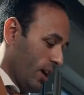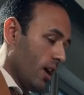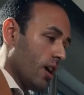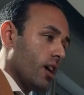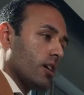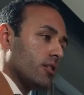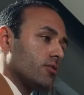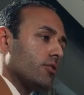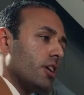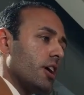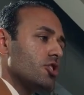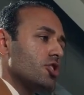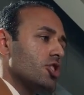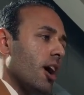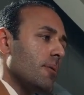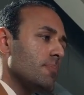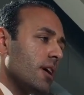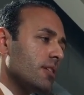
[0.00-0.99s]
And they
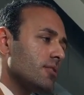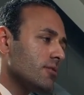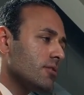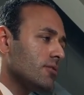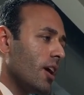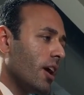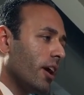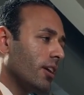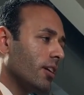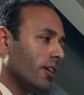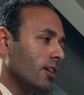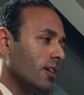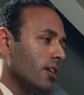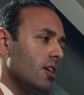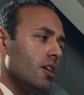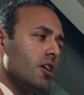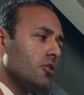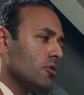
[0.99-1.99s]
got me. I
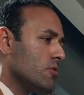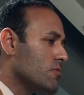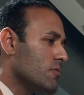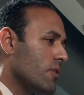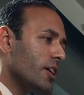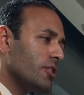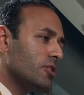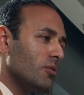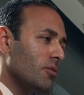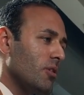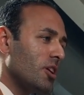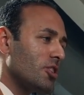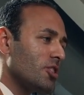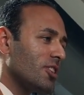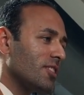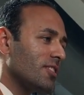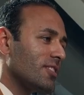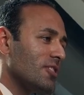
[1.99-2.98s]
did
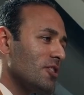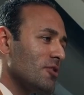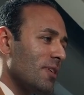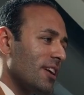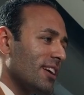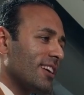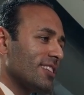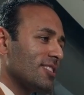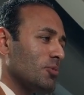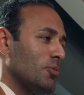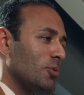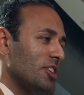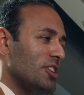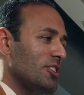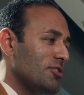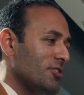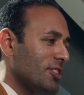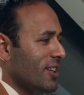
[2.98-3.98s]
everything beyond my
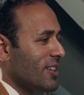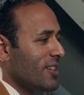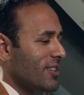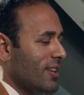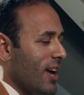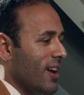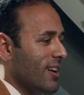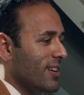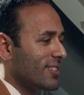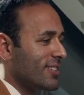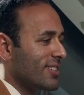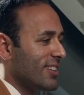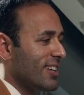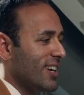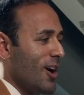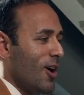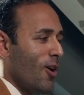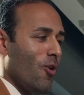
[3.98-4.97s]
expectations.
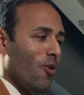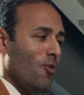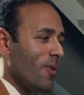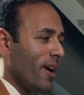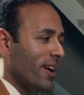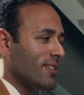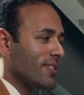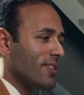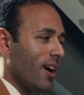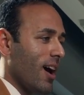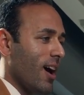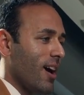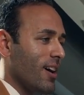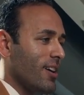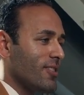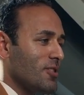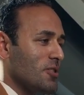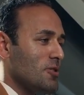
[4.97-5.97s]
That is the power of
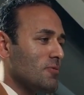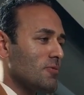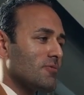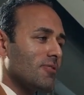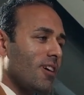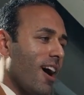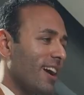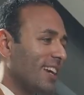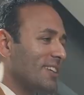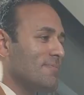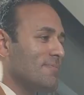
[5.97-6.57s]
spiritual backing.